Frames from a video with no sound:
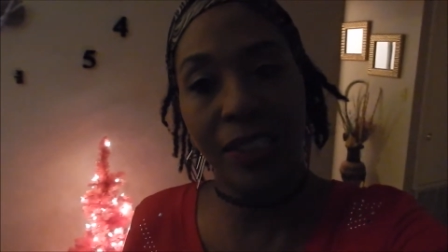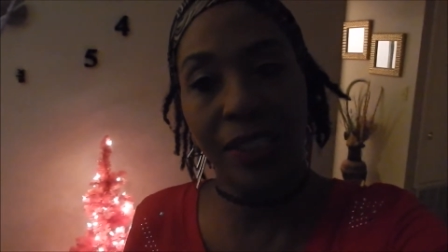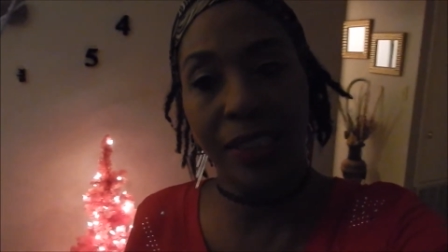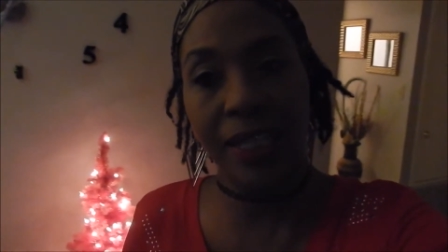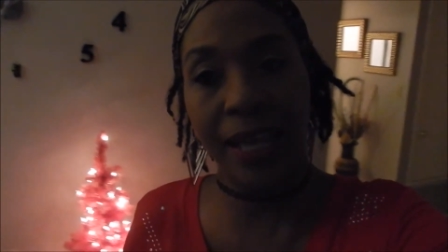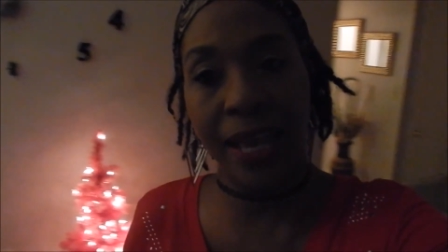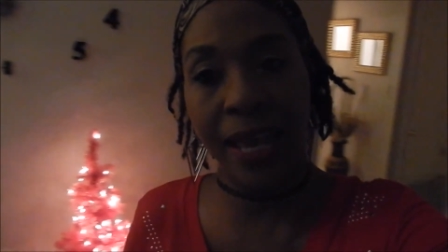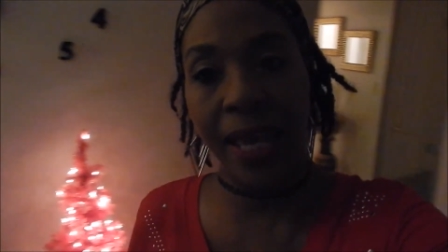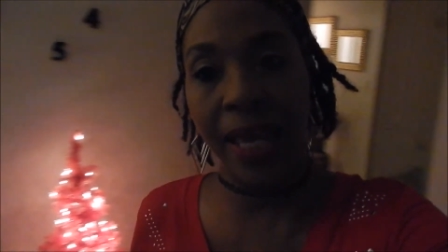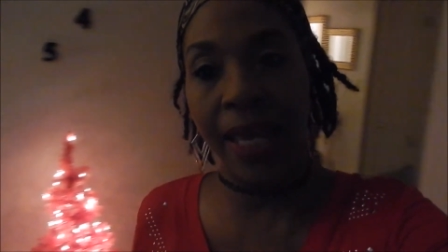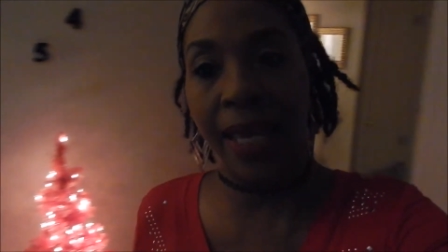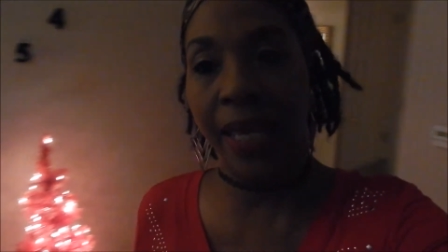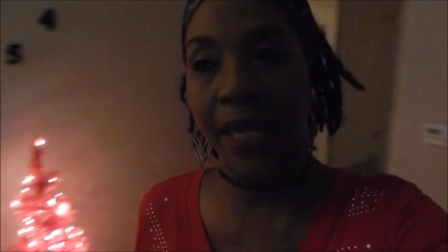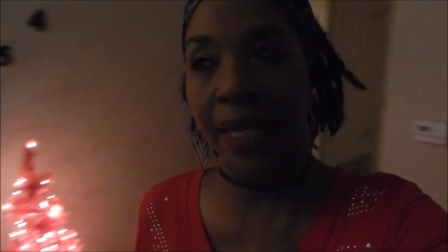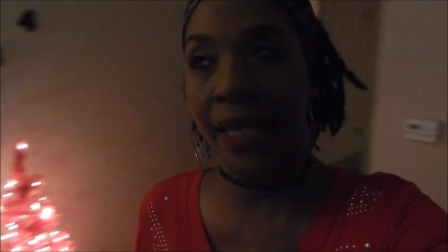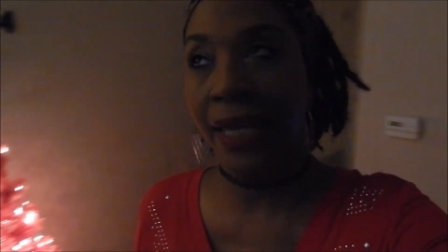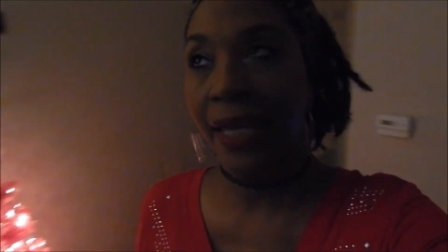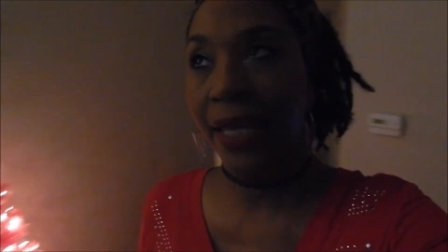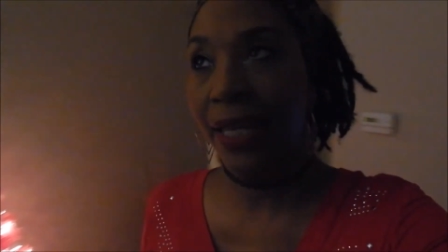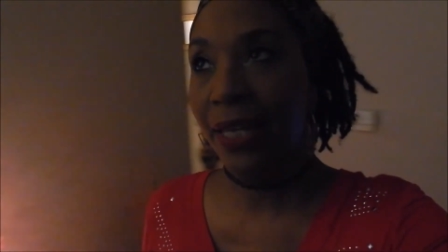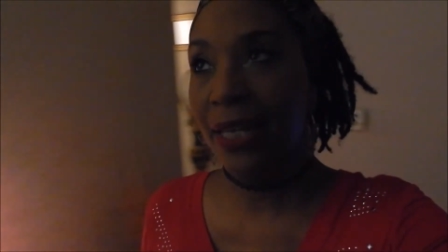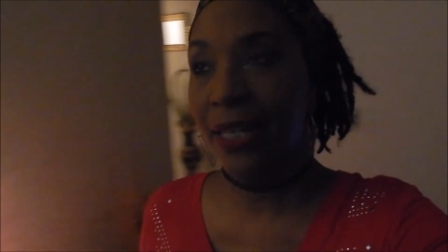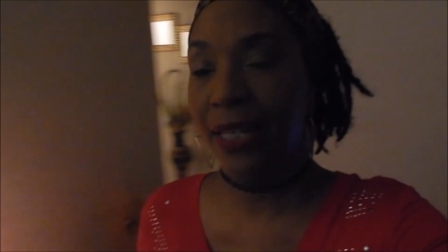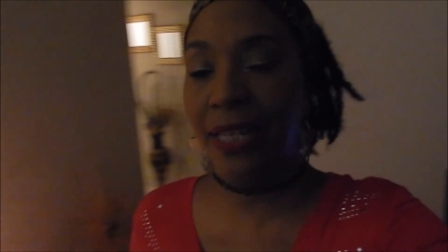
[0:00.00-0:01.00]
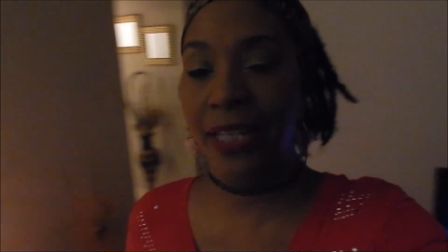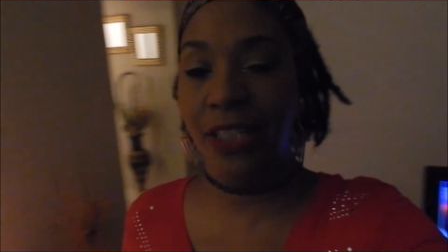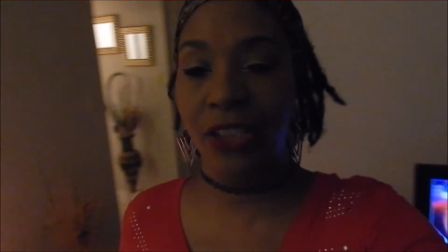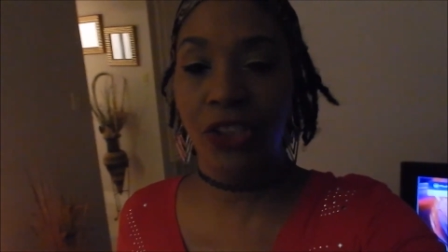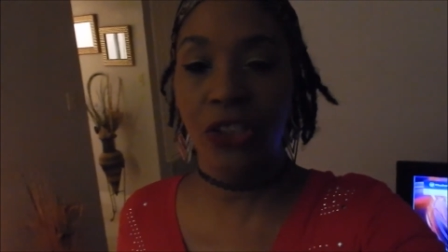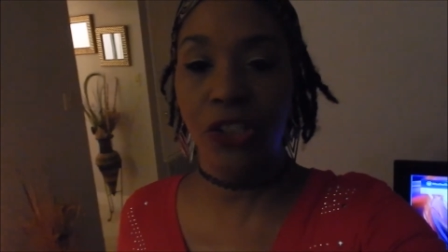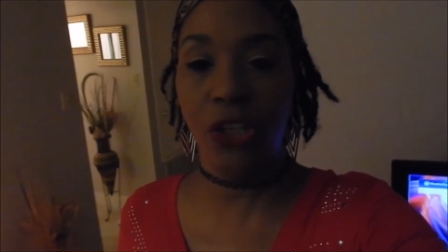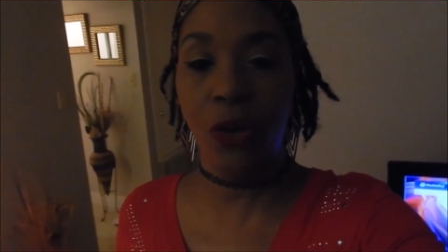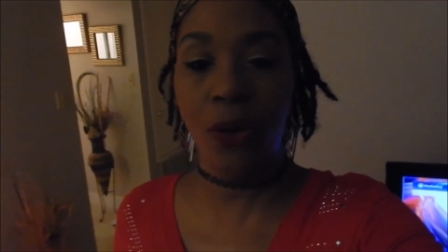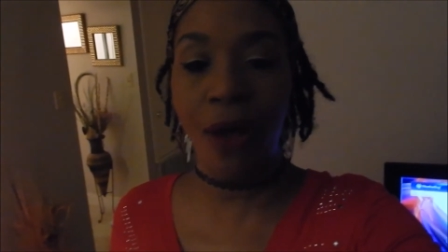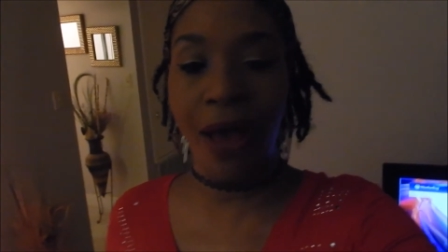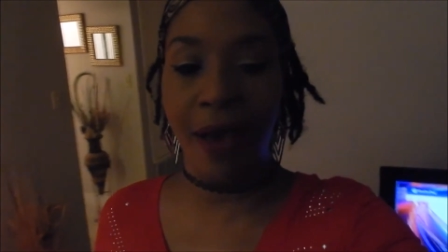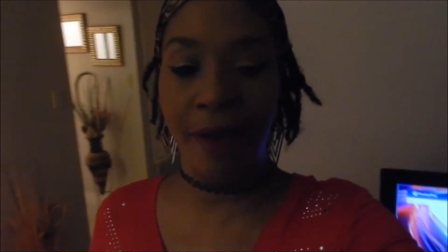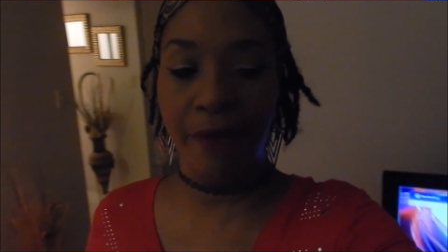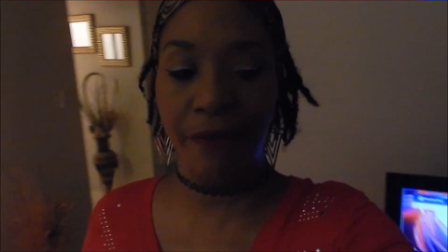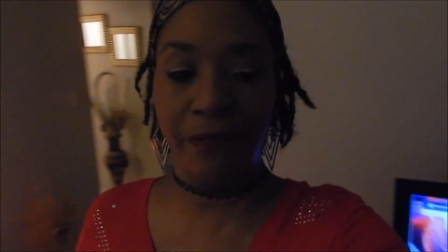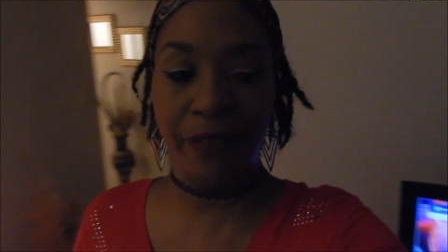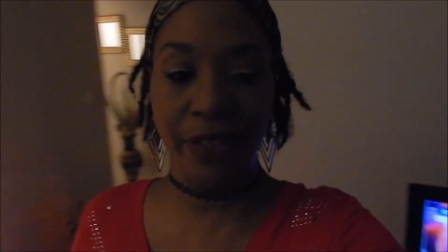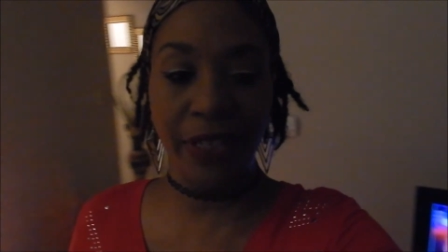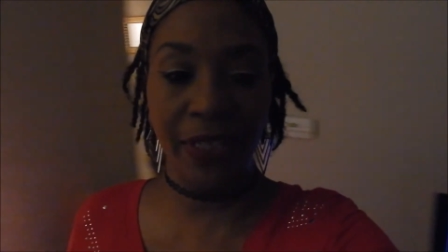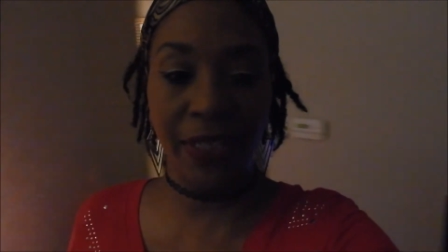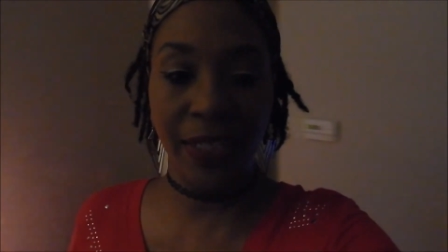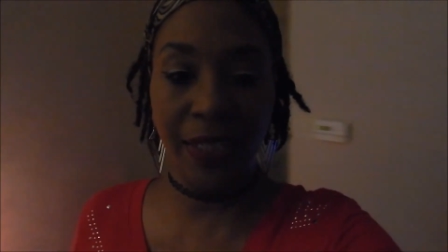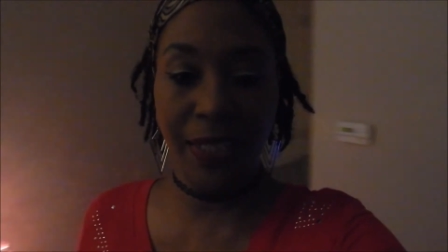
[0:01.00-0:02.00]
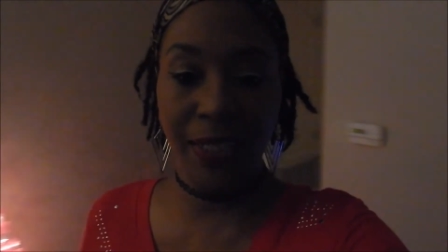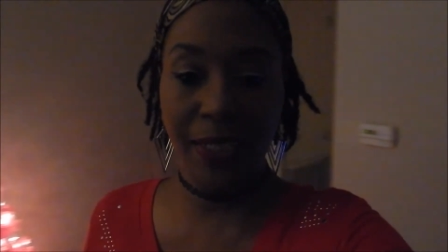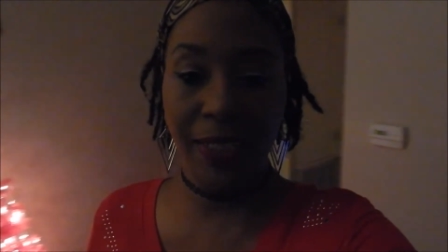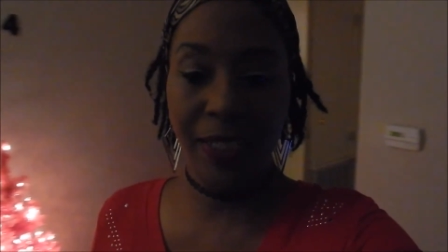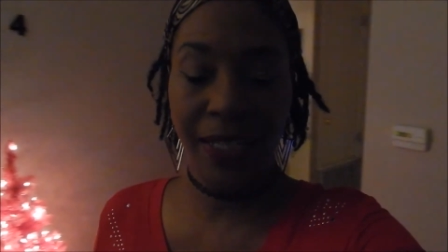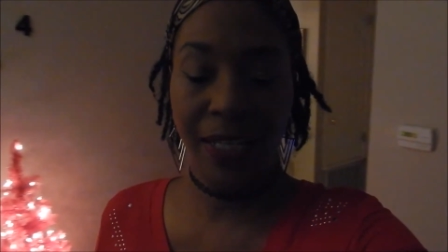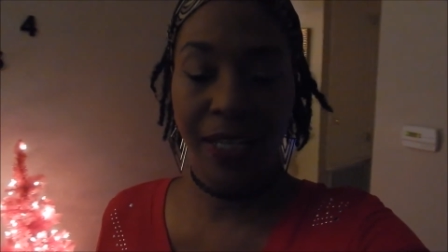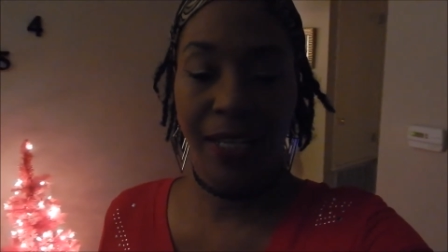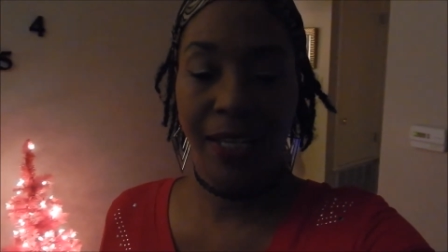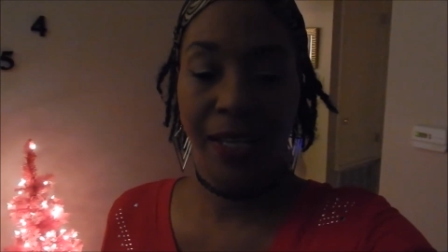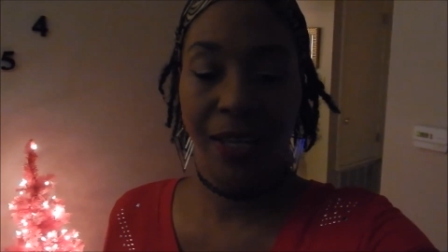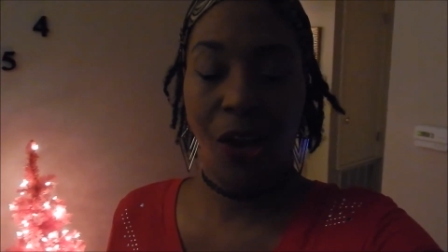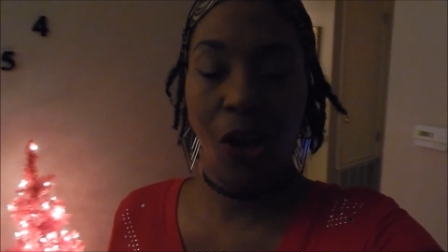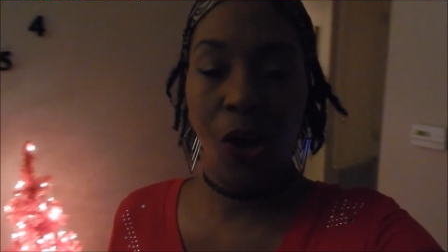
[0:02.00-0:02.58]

today, let you know how I'm feeling.